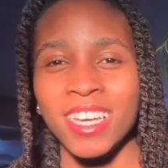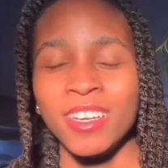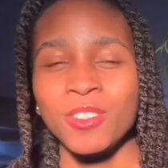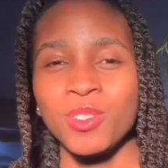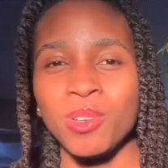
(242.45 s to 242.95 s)

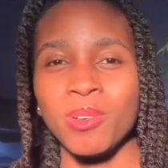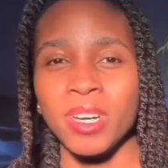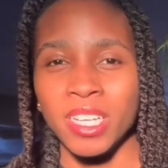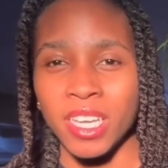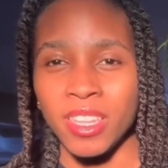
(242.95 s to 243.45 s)
So,
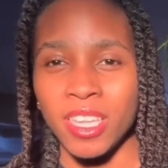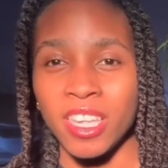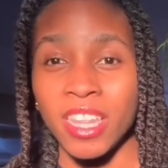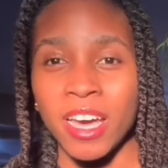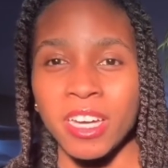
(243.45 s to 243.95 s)
and I think
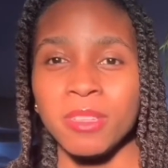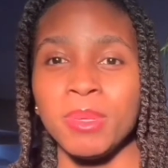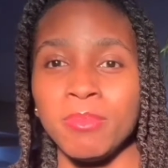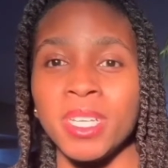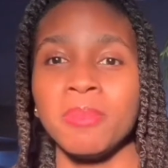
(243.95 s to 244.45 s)
that could be
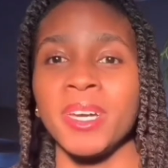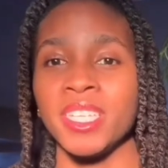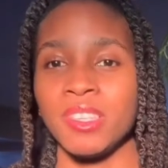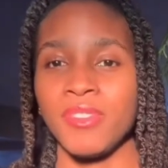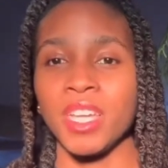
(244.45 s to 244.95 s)
minimized if you had